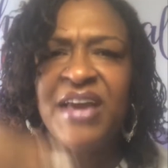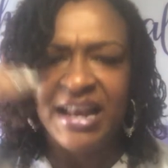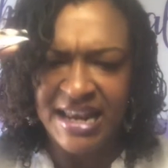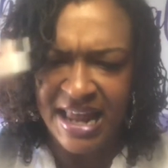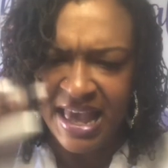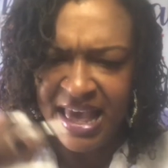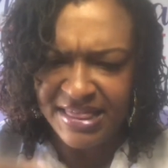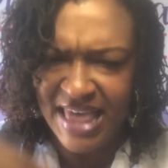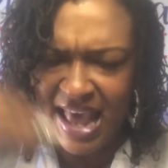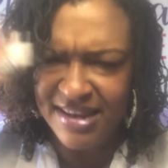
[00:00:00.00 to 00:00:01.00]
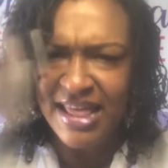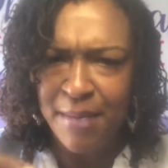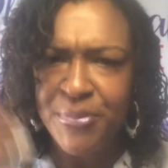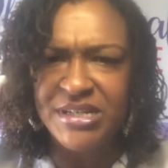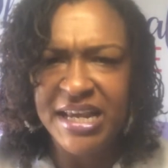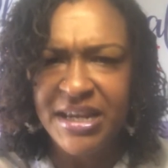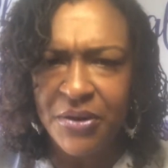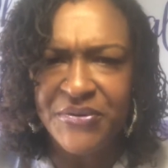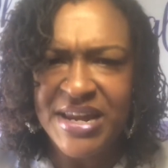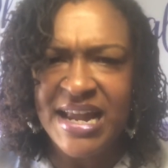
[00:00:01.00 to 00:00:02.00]
and that
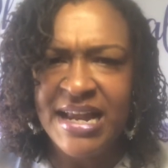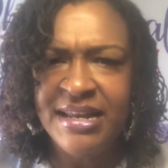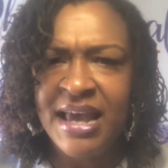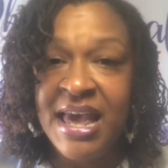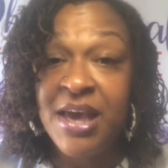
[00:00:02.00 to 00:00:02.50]
particular need,